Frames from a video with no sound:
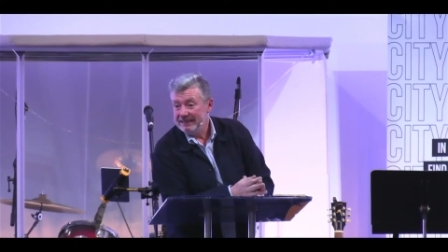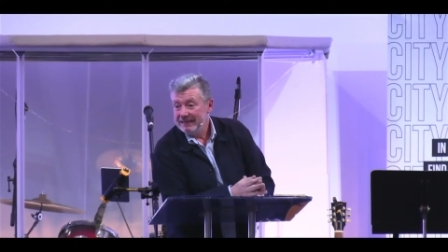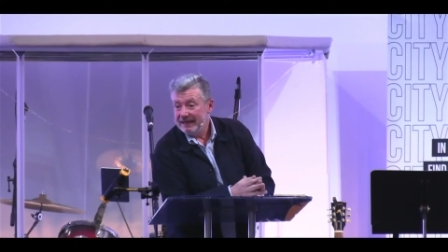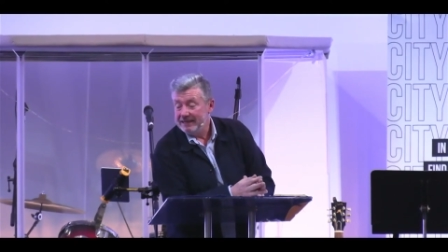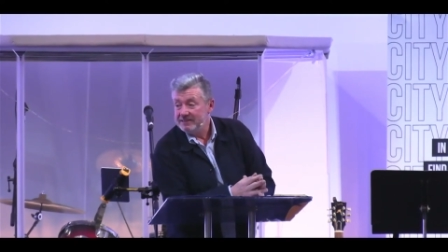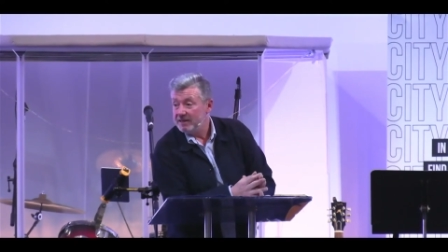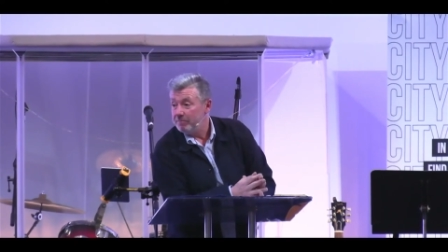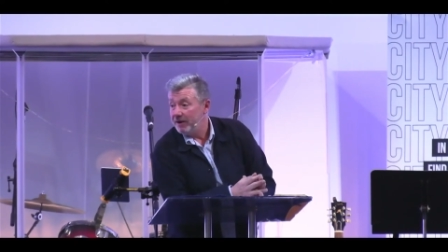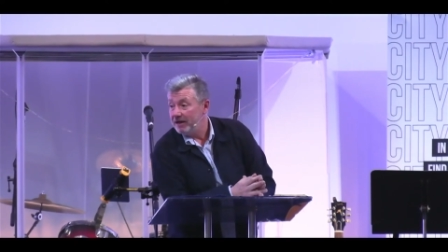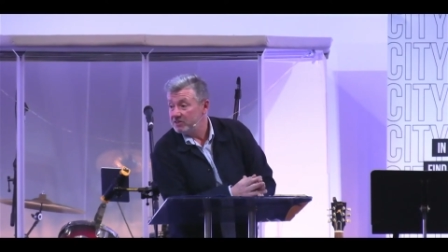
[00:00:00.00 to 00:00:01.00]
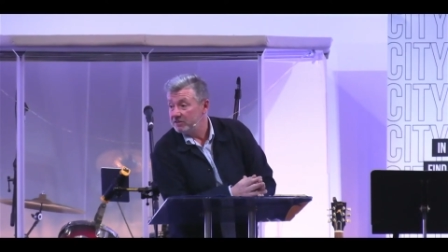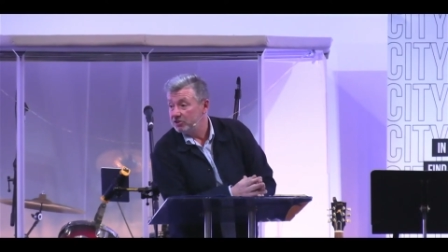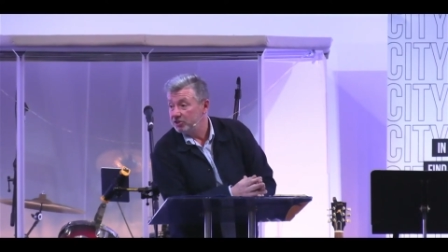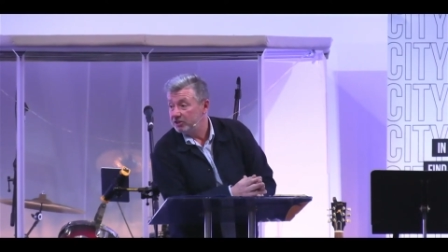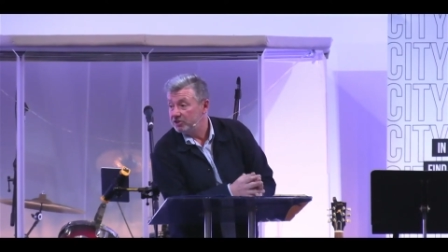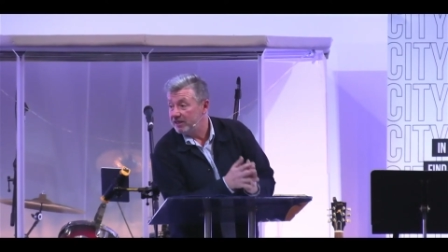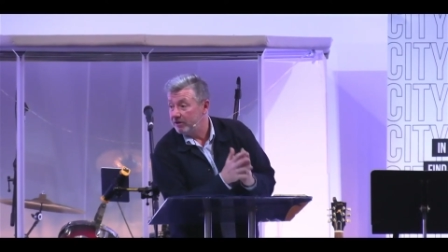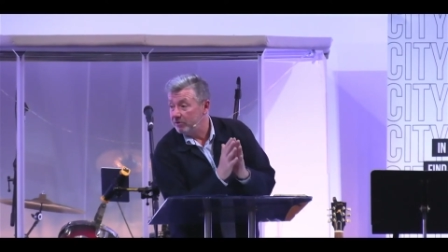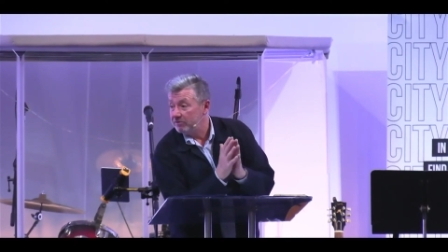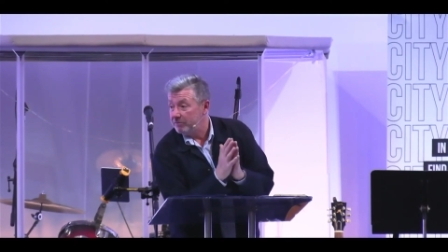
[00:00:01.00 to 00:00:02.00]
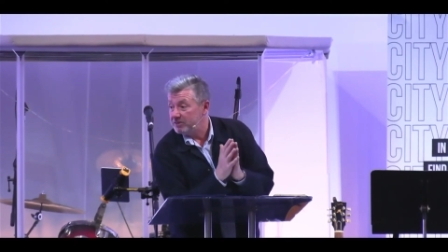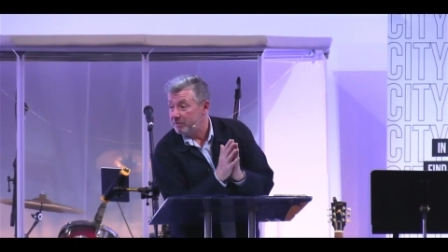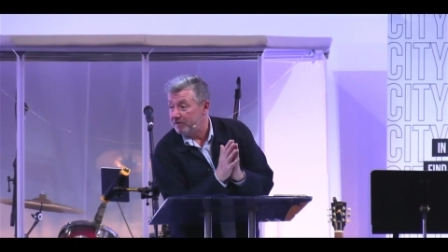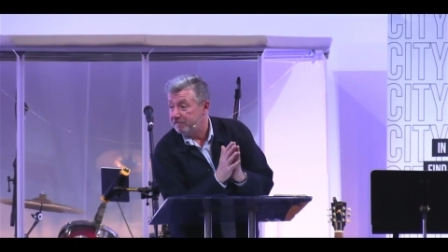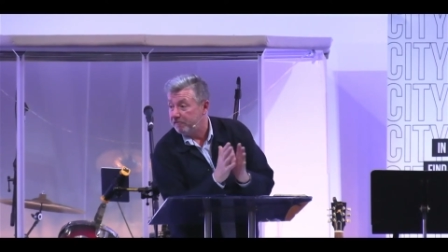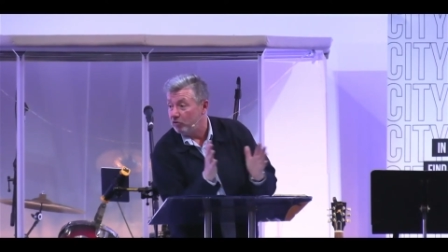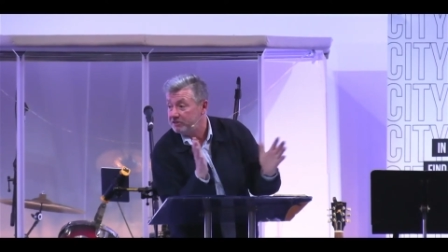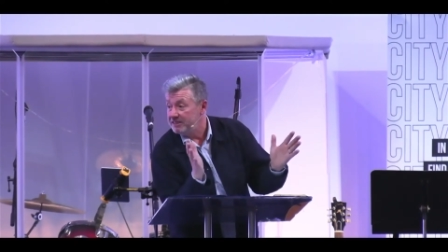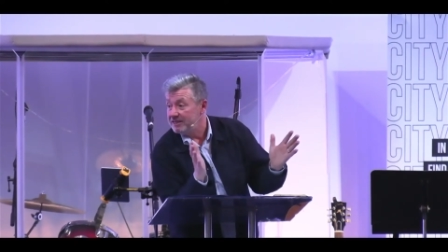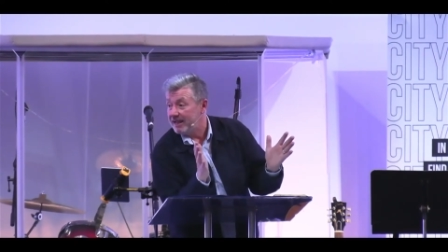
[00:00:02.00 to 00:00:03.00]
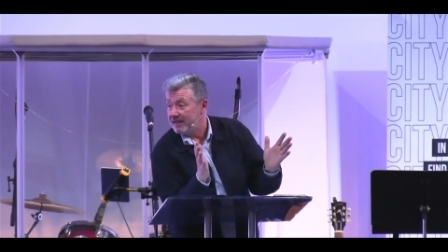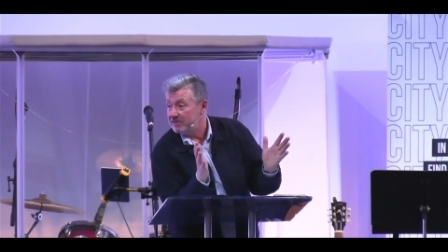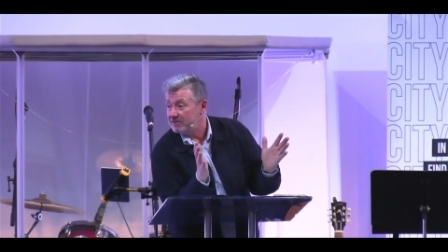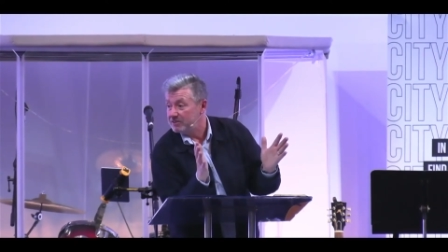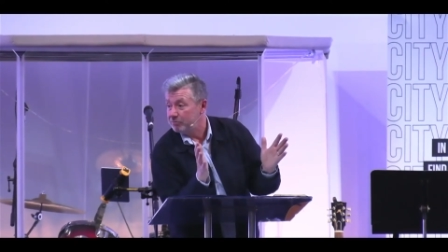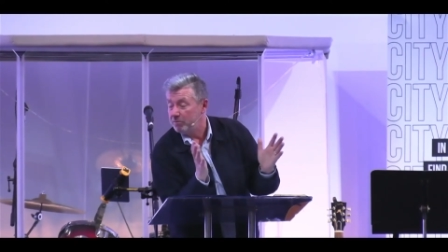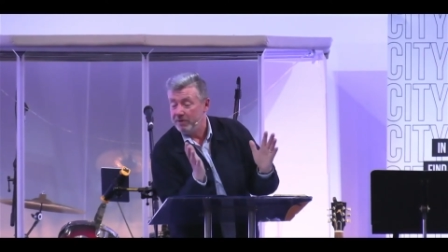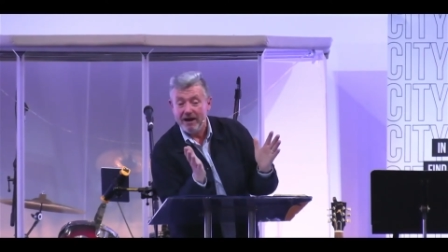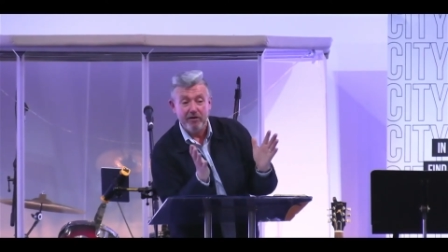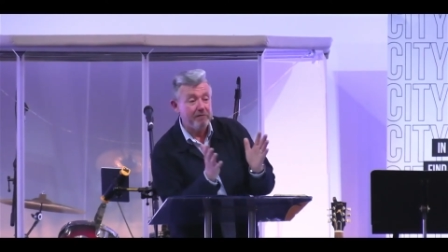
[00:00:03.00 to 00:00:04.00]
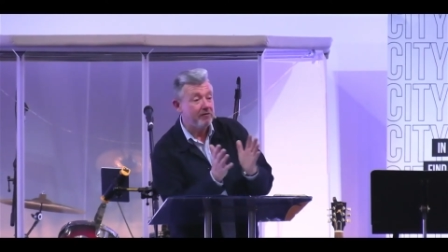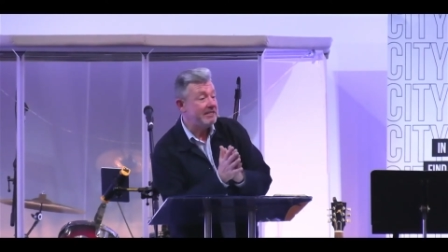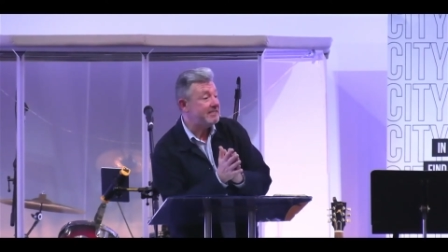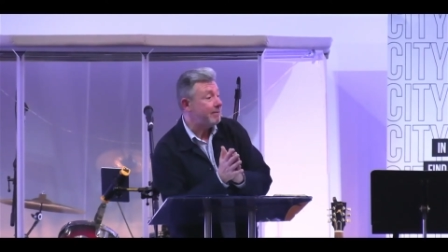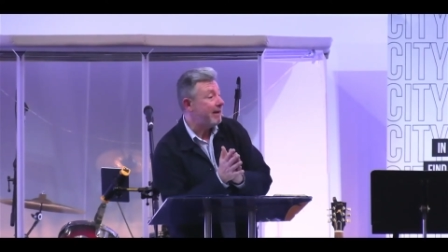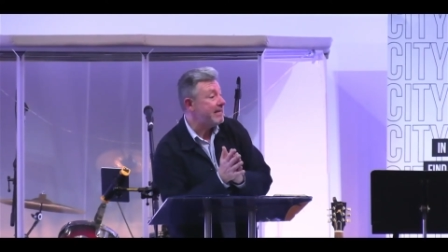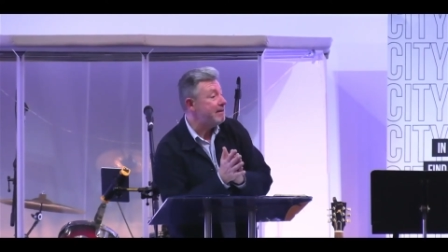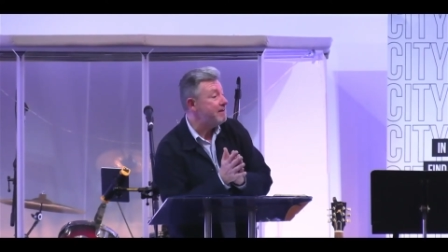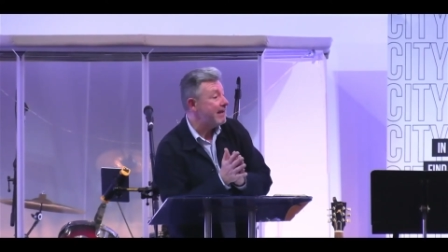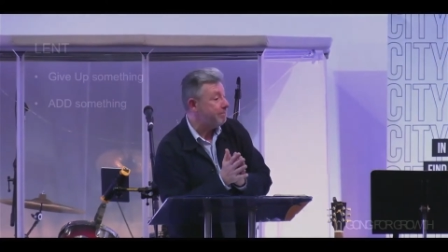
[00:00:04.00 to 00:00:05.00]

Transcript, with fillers: And in some parts of the church, they, they will spend 40 days preparing for Easter by giving up